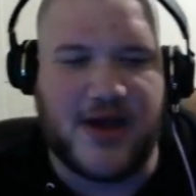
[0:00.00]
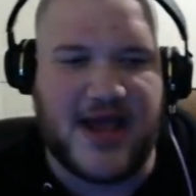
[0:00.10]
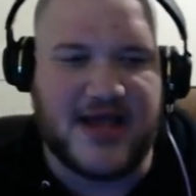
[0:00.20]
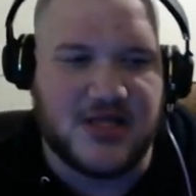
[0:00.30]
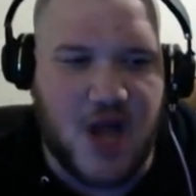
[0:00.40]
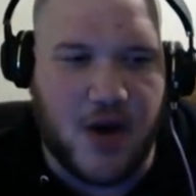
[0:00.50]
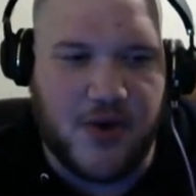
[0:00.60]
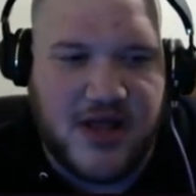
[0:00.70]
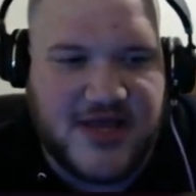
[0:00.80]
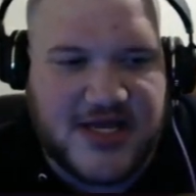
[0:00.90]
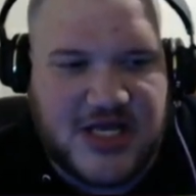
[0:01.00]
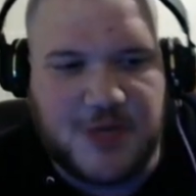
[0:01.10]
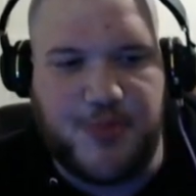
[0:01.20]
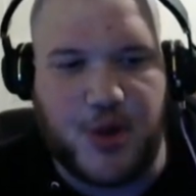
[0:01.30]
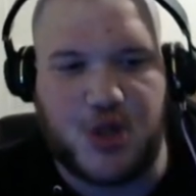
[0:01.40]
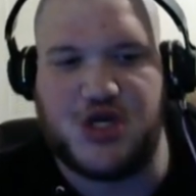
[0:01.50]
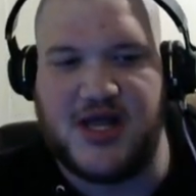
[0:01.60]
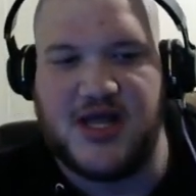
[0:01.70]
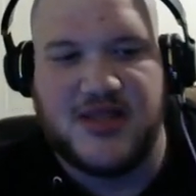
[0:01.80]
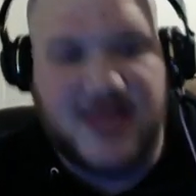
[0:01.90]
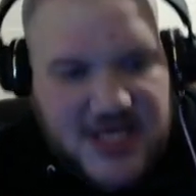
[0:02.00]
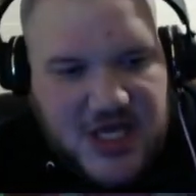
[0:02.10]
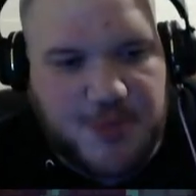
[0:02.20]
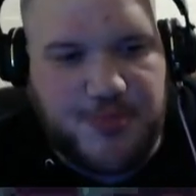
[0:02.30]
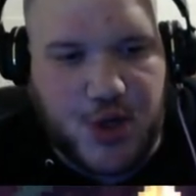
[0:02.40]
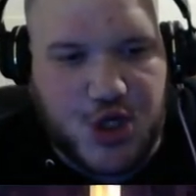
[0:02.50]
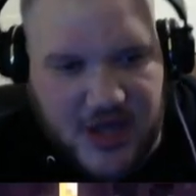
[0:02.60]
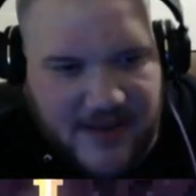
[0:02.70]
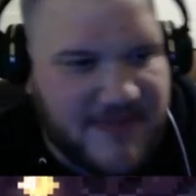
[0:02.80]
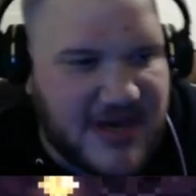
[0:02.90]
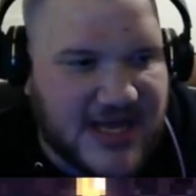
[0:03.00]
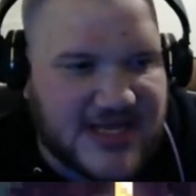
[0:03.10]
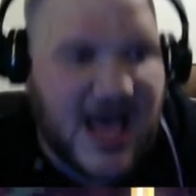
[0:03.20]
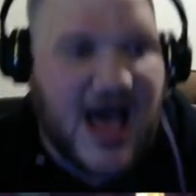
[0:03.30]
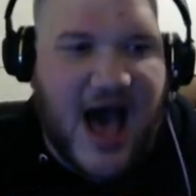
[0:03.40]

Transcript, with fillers: okay, no, this is bullshit. This is bullshit because